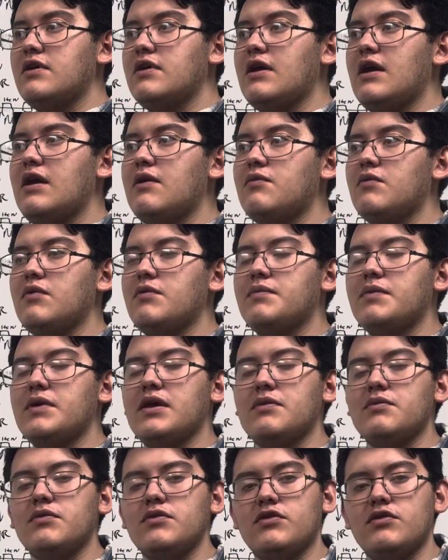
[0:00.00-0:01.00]
and we'll be
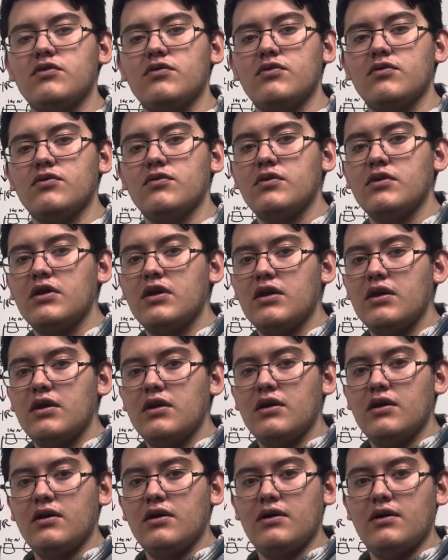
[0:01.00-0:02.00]
able to
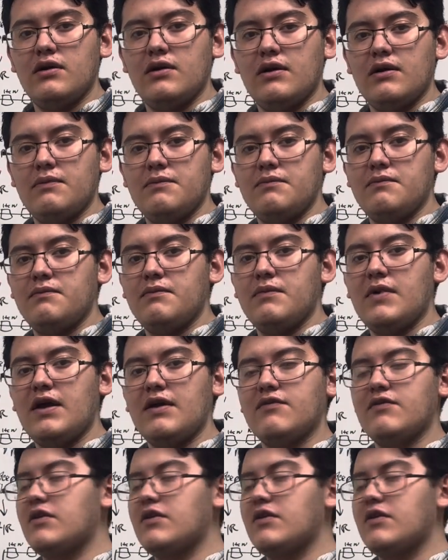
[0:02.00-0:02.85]
have